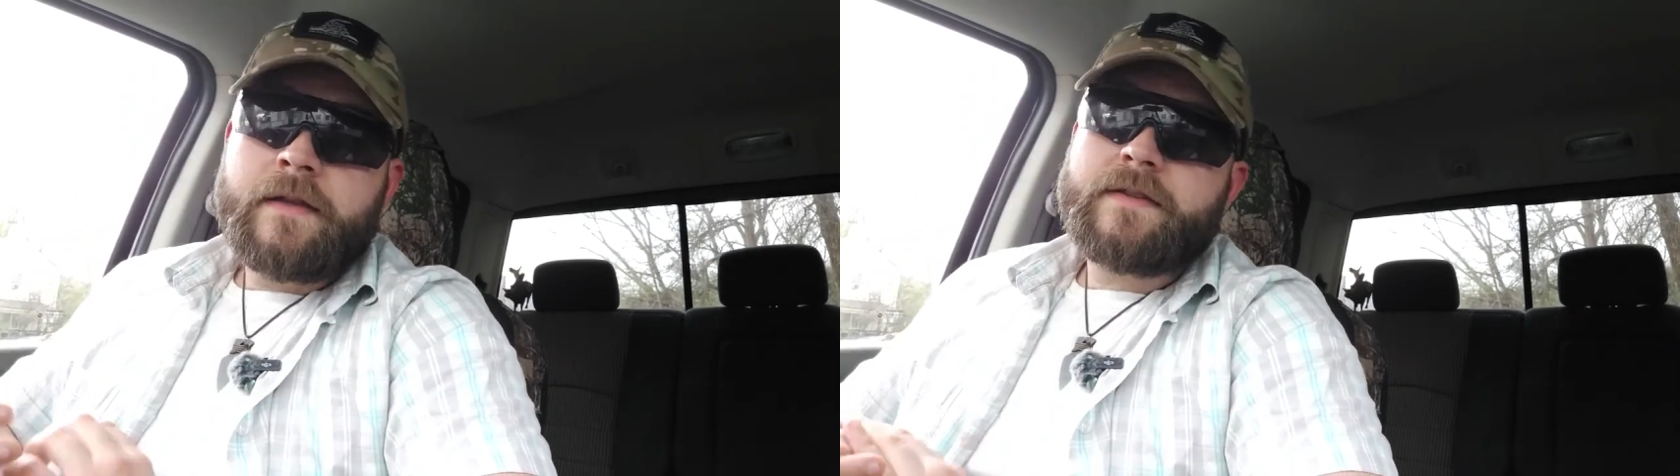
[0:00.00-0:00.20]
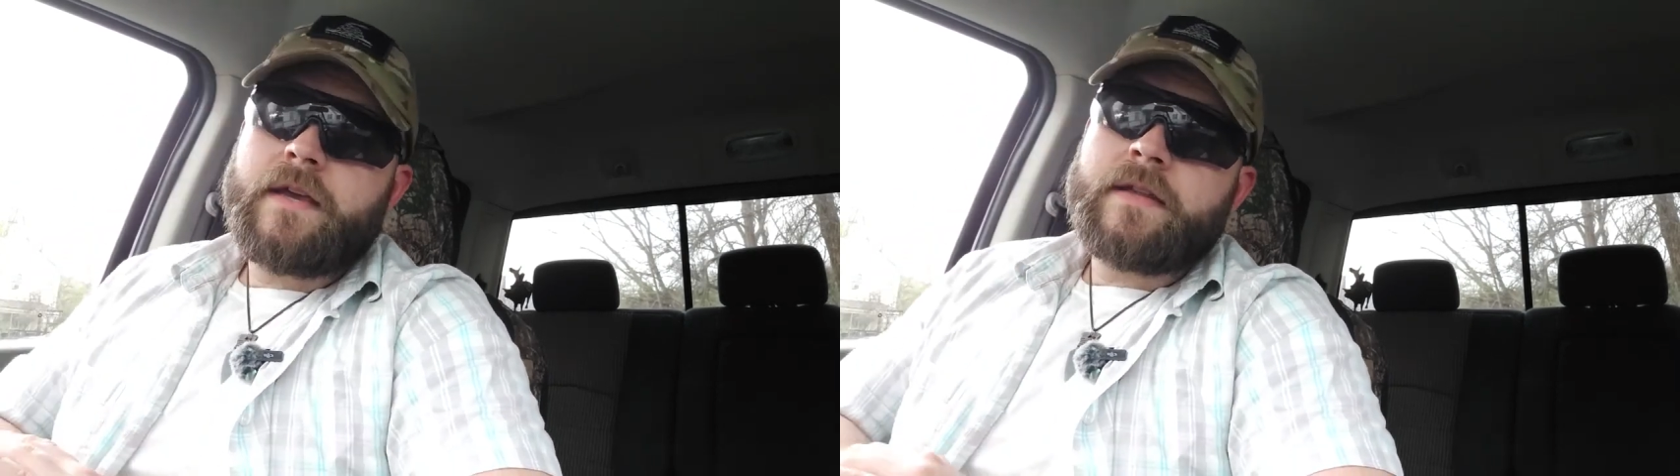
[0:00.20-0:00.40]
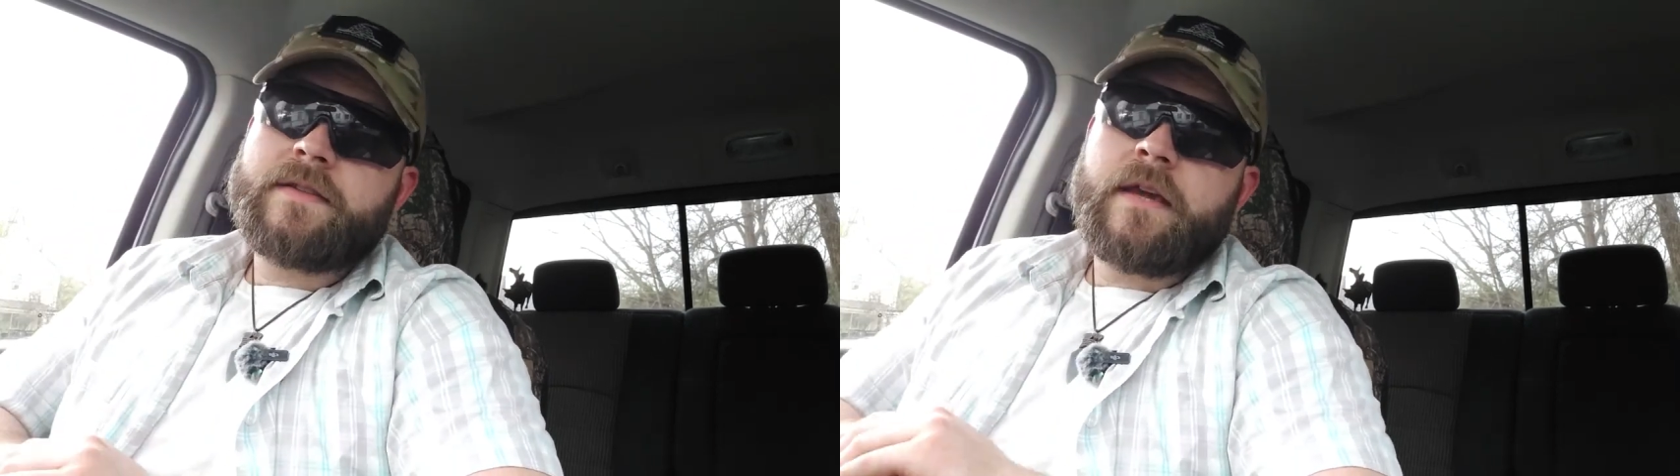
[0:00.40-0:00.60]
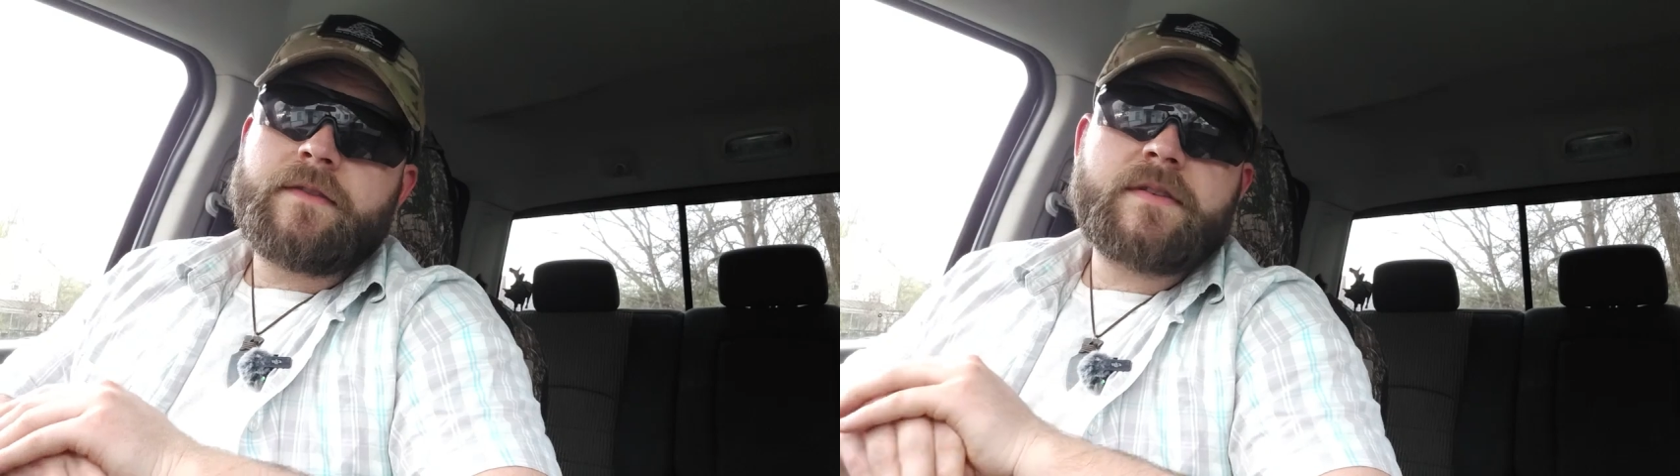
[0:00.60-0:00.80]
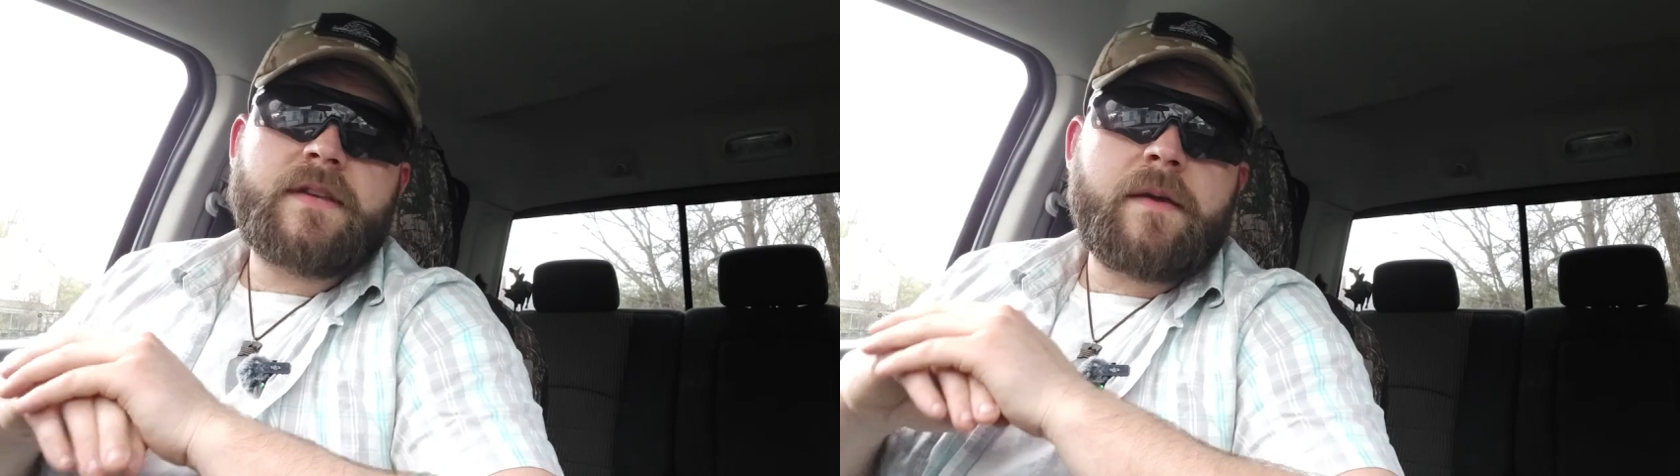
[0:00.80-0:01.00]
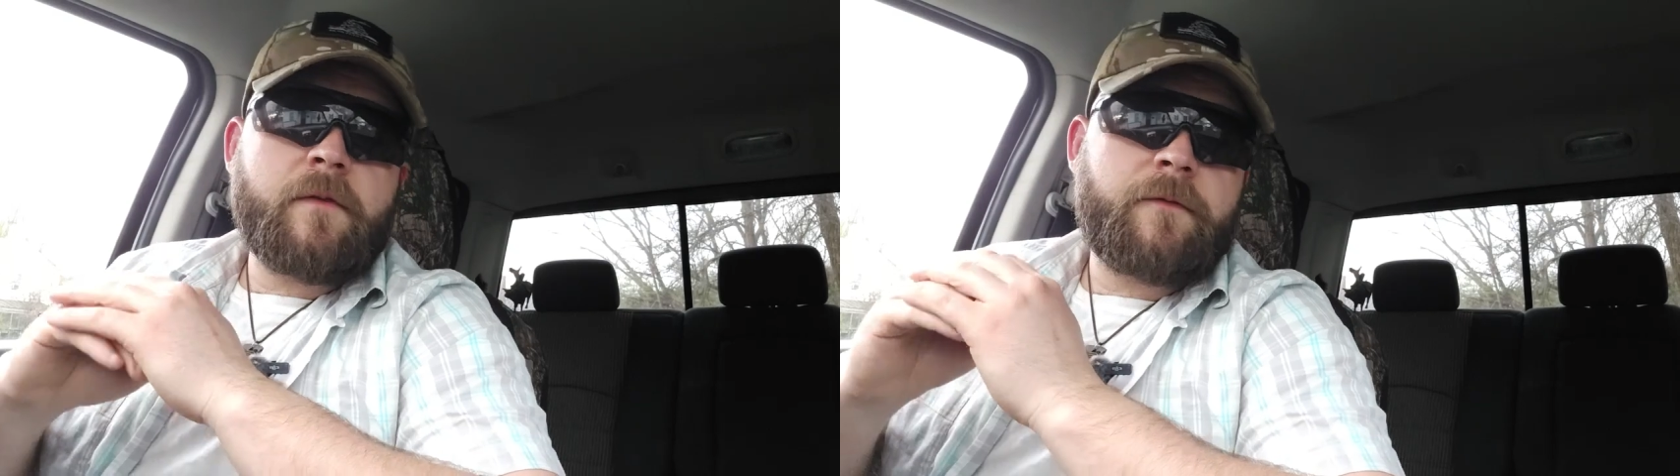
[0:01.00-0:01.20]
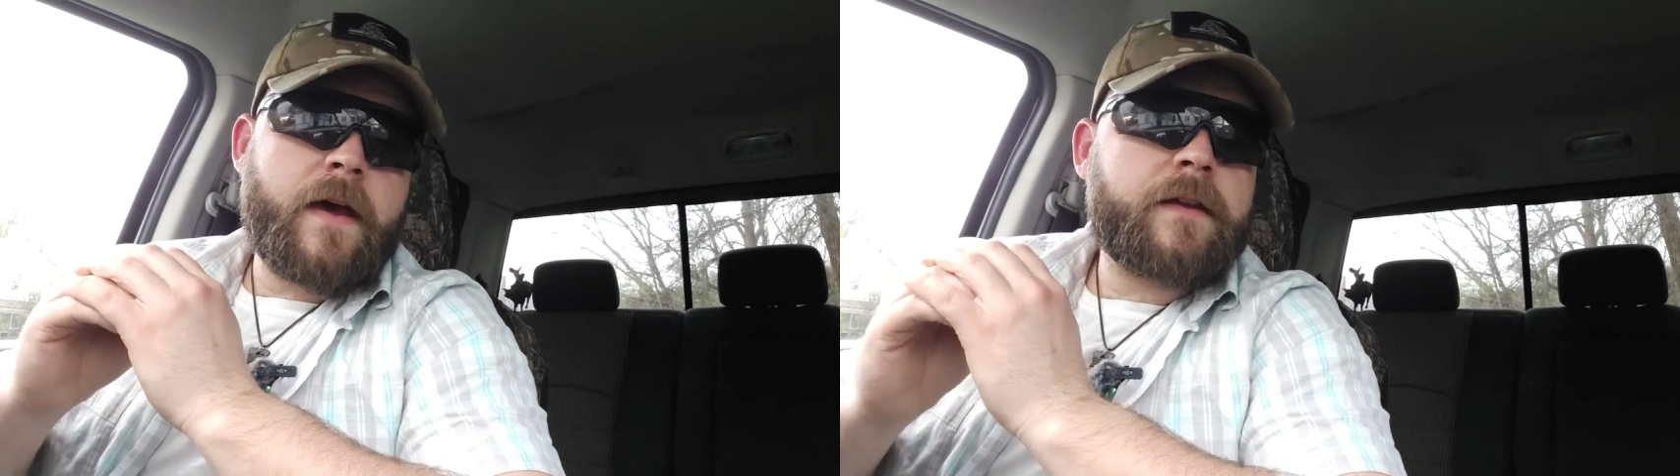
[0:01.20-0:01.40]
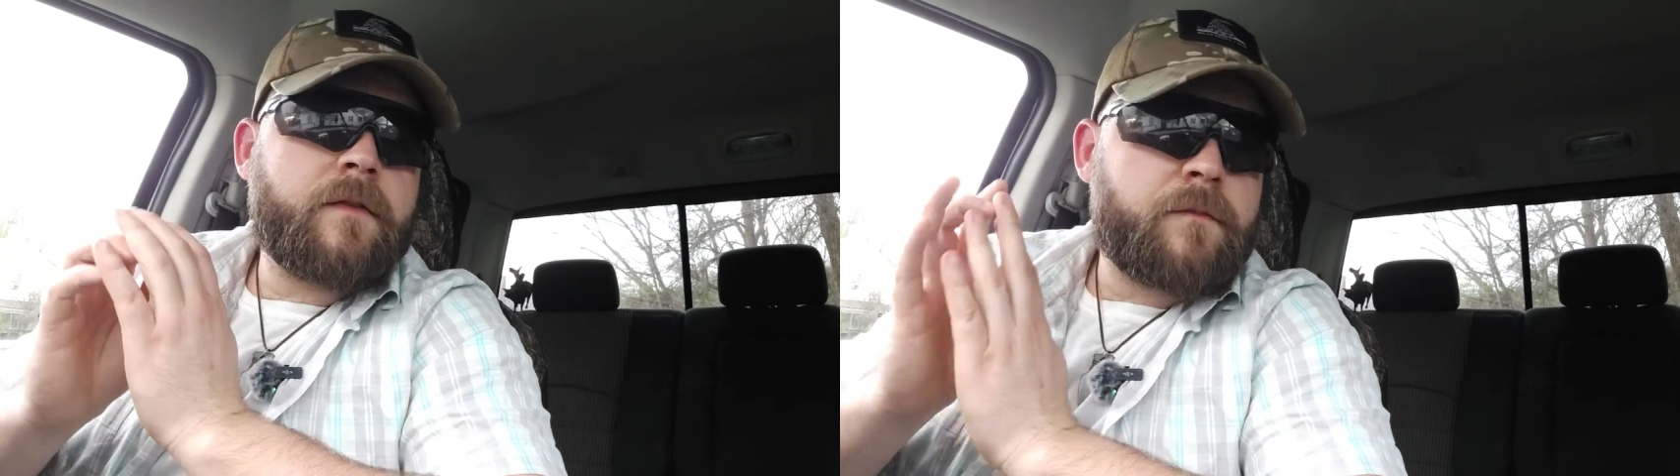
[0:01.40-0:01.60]
it's like the same
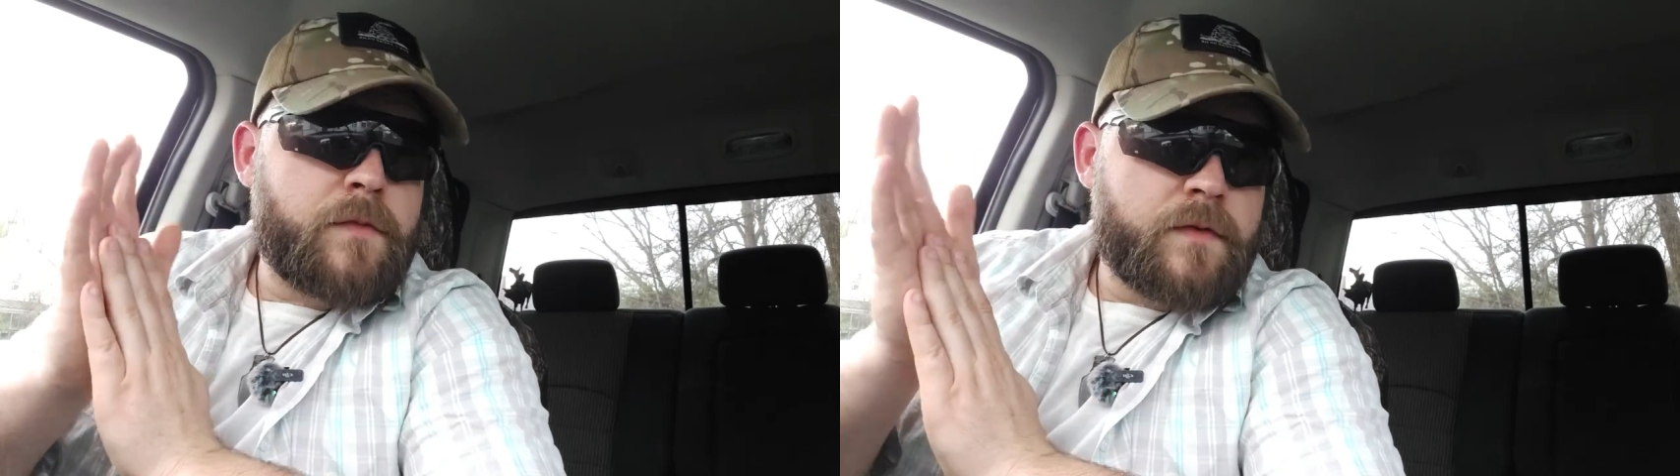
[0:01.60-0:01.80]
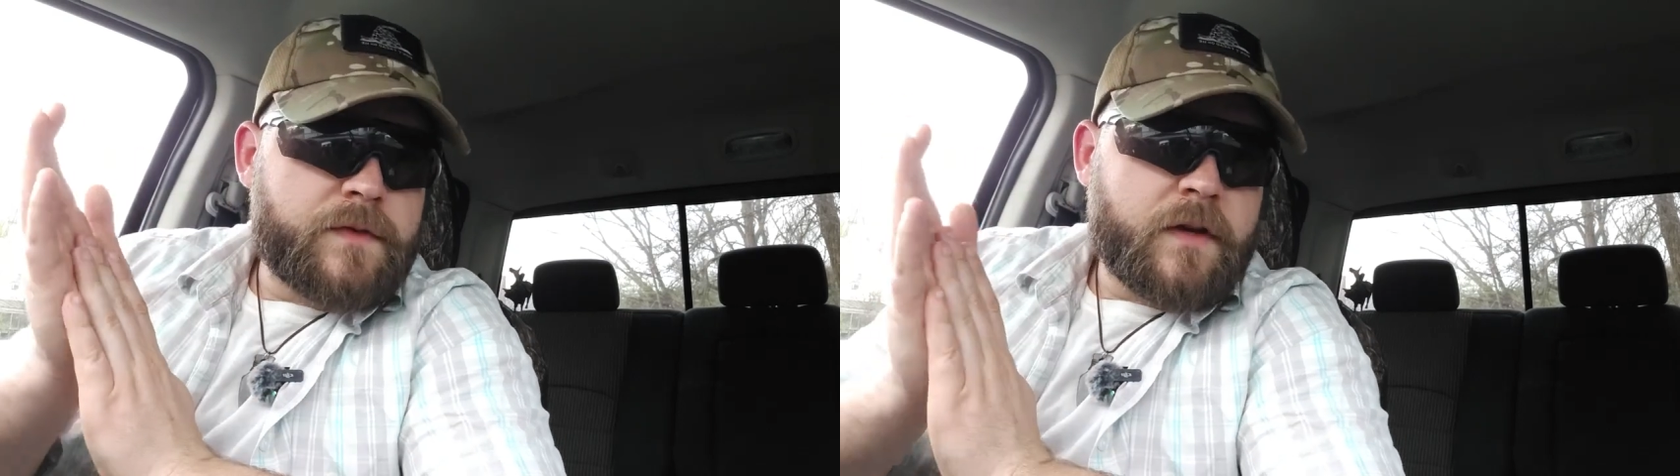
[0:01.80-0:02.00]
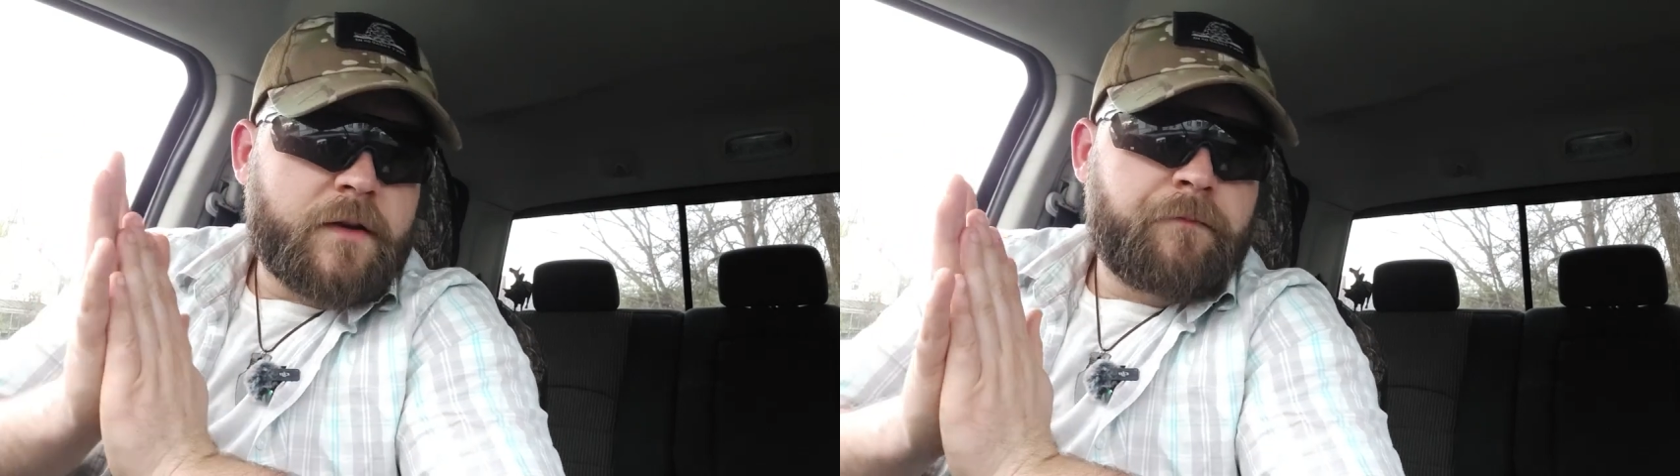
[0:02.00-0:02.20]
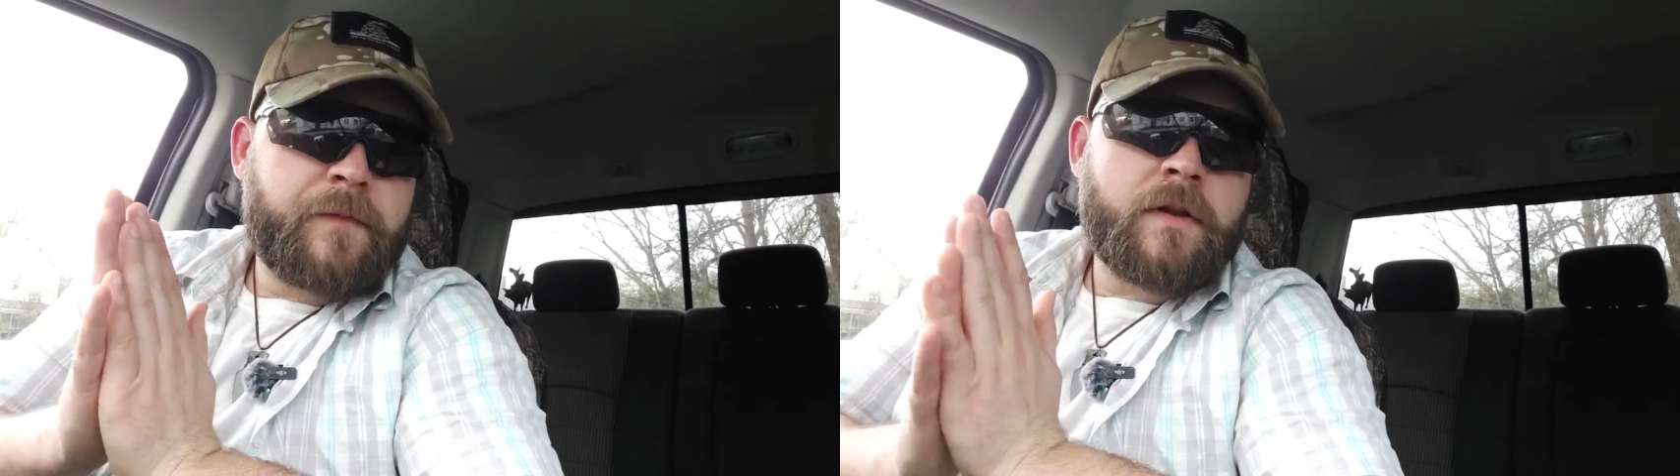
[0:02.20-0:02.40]
effect of music.